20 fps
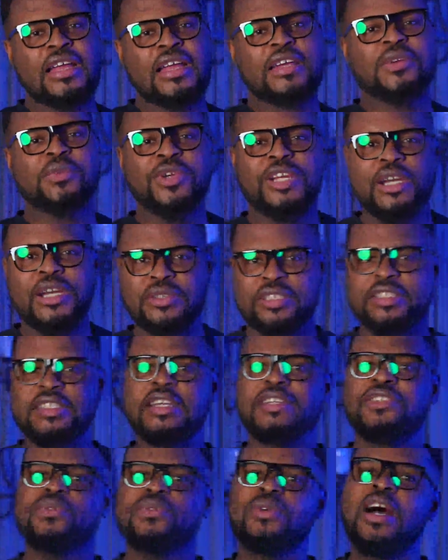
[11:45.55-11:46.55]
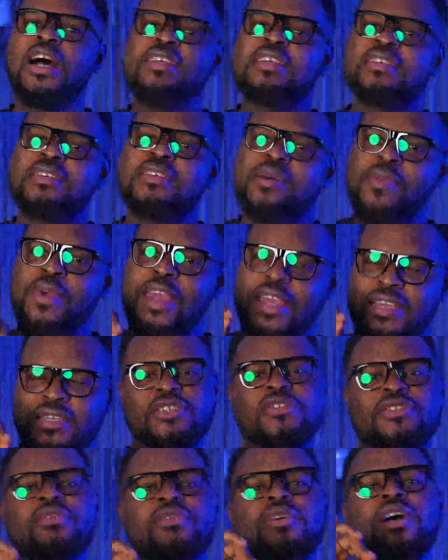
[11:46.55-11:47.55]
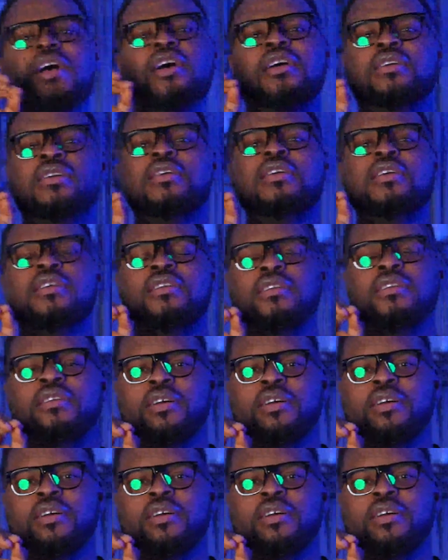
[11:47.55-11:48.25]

And we now decide to add some extra